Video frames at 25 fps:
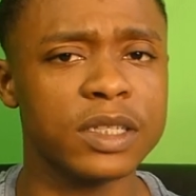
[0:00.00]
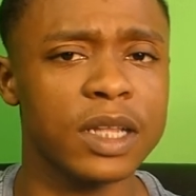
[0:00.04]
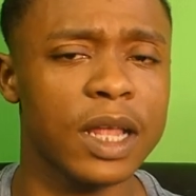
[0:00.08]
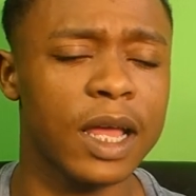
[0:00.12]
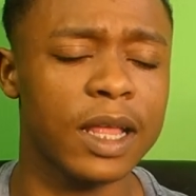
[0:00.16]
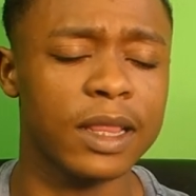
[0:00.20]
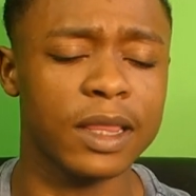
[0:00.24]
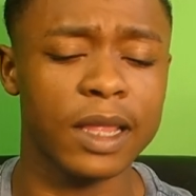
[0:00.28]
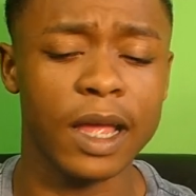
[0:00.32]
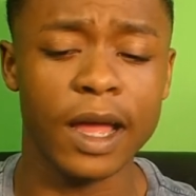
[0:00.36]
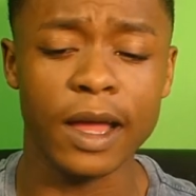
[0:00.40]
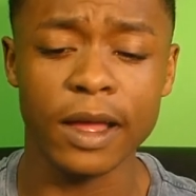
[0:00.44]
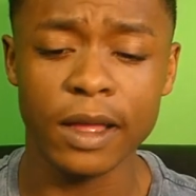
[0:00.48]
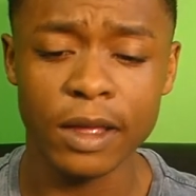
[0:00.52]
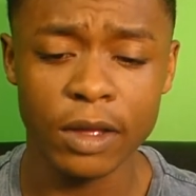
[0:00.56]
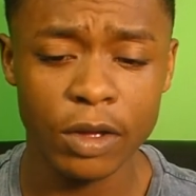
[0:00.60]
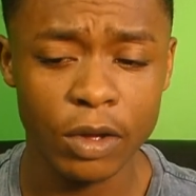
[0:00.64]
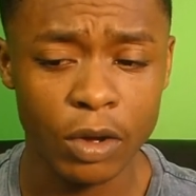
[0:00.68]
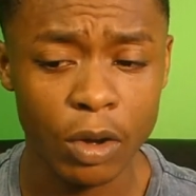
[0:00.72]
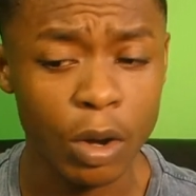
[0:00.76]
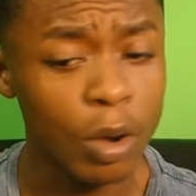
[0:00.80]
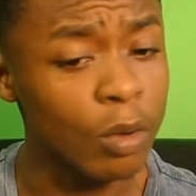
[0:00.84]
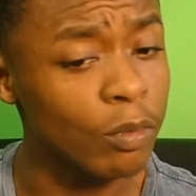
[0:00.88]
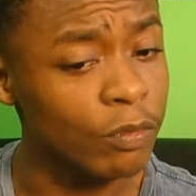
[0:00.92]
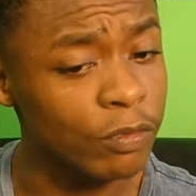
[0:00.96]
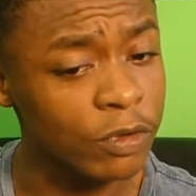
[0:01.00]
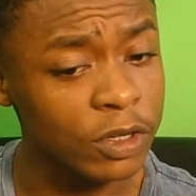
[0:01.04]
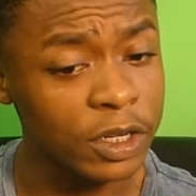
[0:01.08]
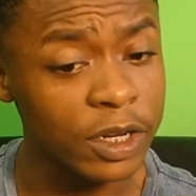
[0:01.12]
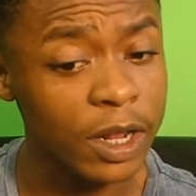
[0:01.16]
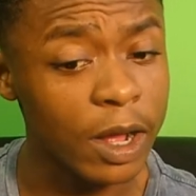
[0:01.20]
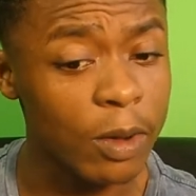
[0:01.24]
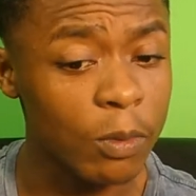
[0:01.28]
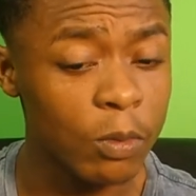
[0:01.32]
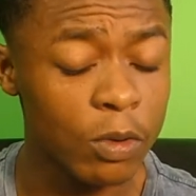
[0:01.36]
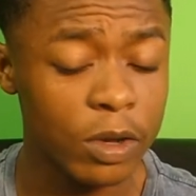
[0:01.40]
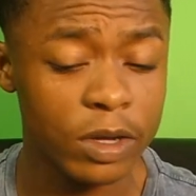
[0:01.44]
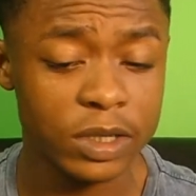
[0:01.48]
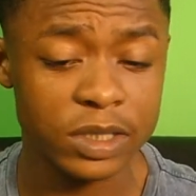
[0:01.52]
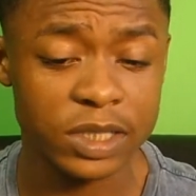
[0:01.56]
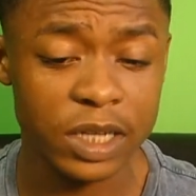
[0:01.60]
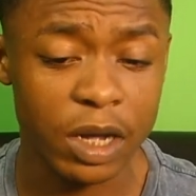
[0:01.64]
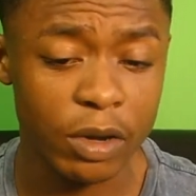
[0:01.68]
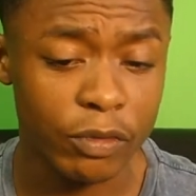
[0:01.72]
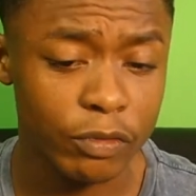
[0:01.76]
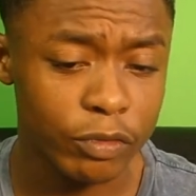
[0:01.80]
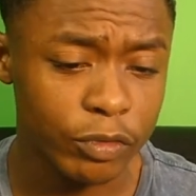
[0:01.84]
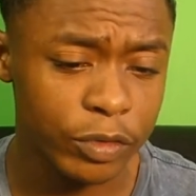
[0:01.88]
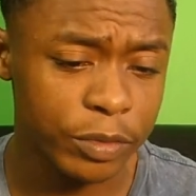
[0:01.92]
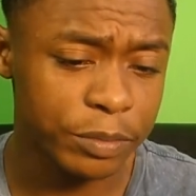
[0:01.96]
like that. Hopefully that works
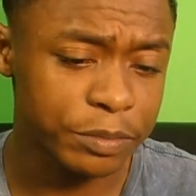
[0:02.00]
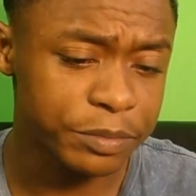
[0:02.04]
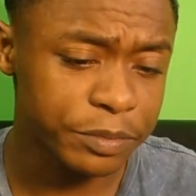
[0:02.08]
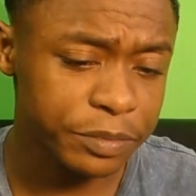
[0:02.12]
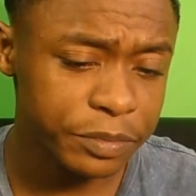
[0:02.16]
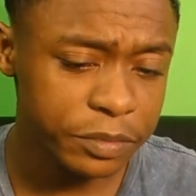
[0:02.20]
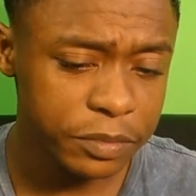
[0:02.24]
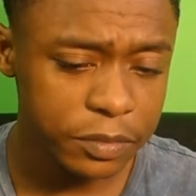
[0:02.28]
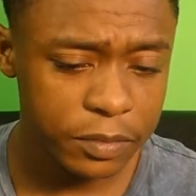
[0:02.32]
out for him.